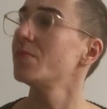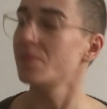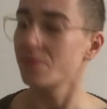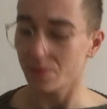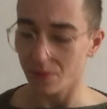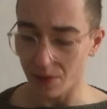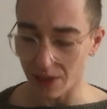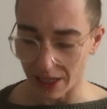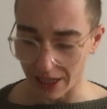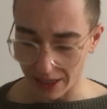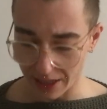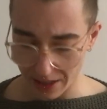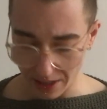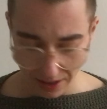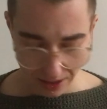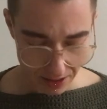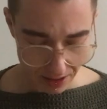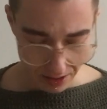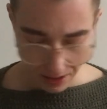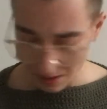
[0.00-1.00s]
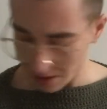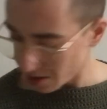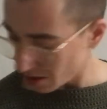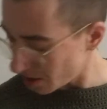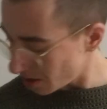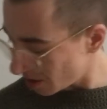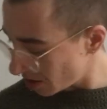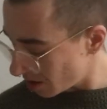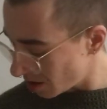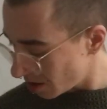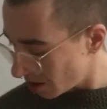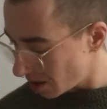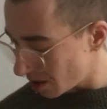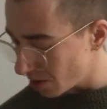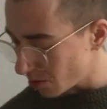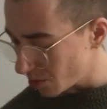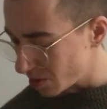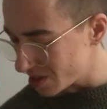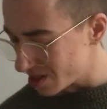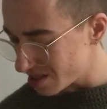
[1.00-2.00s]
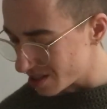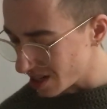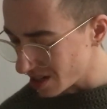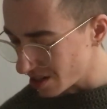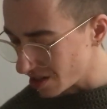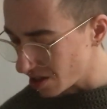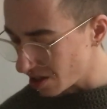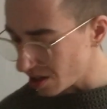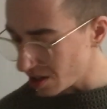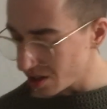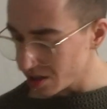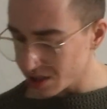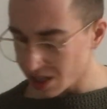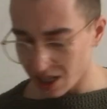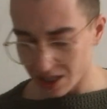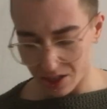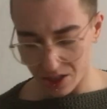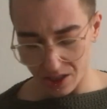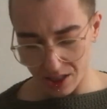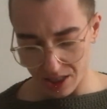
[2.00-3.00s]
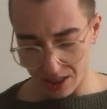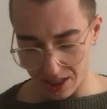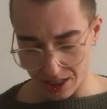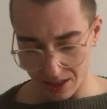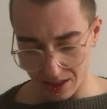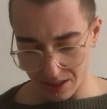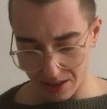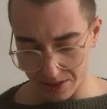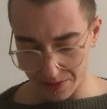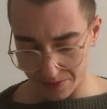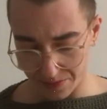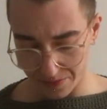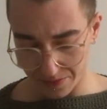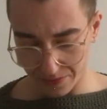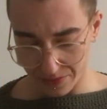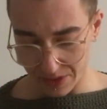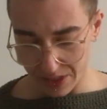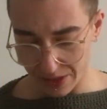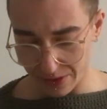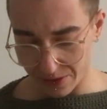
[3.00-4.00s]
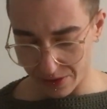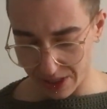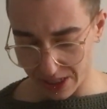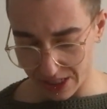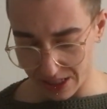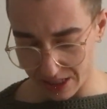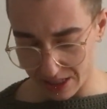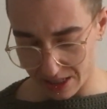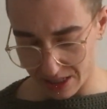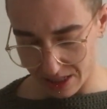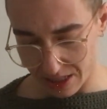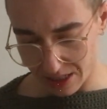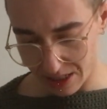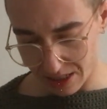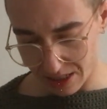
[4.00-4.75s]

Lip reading: like, what's that called actually, like the different